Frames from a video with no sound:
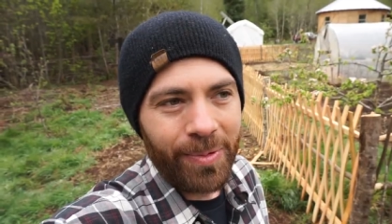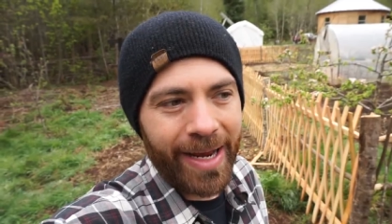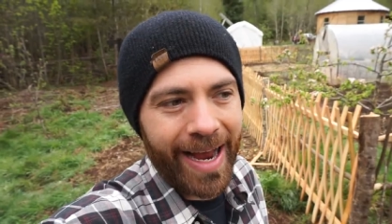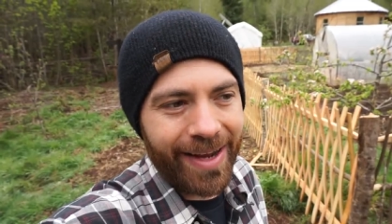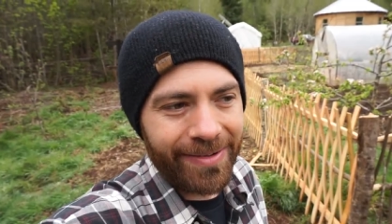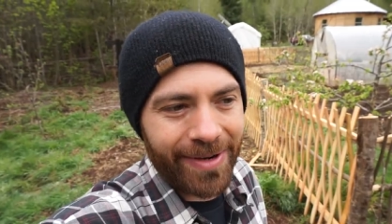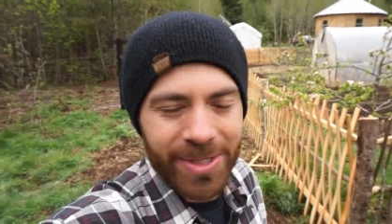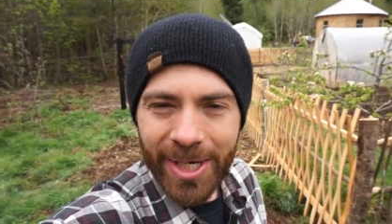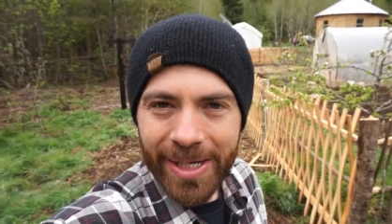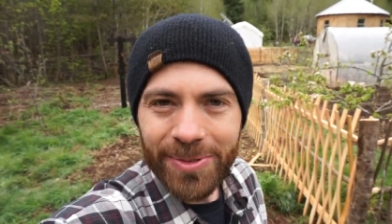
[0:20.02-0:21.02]
We have our
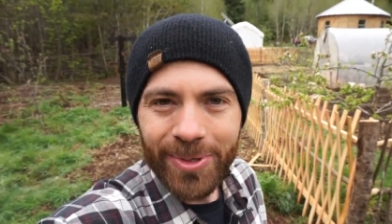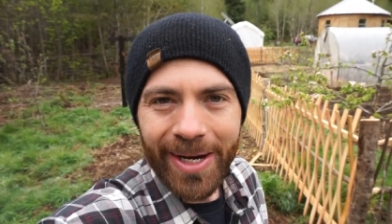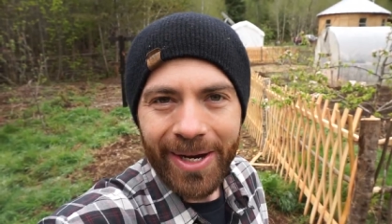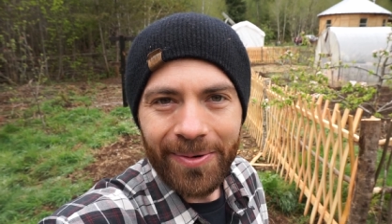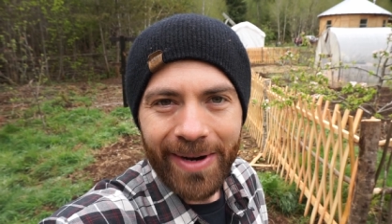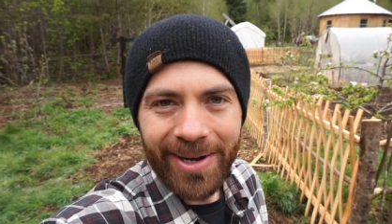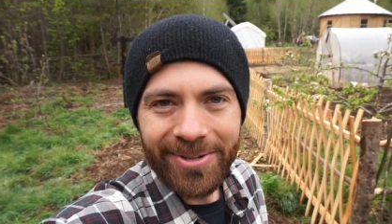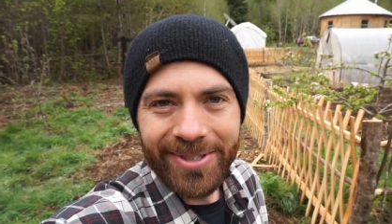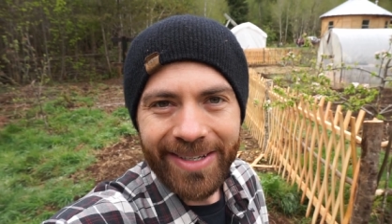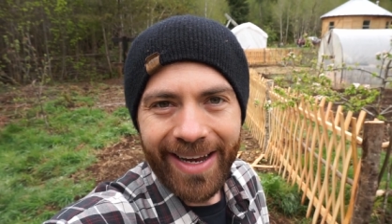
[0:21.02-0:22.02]
chickens running
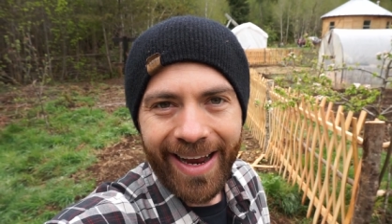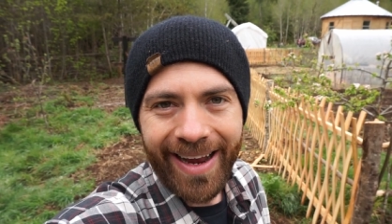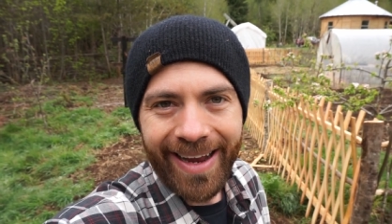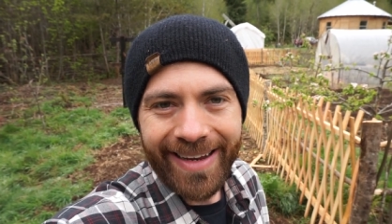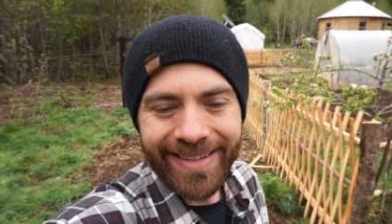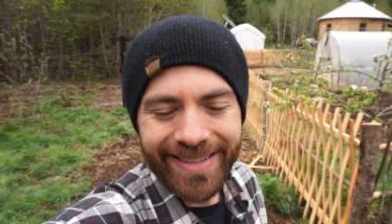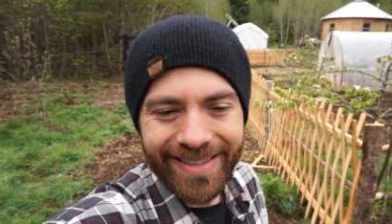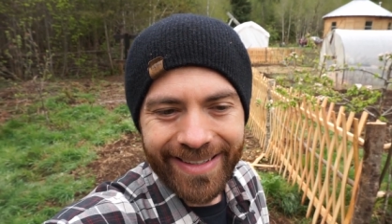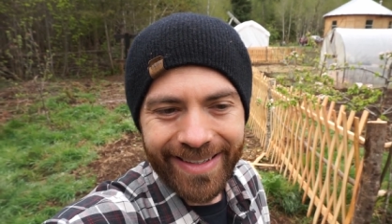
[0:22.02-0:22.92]
around and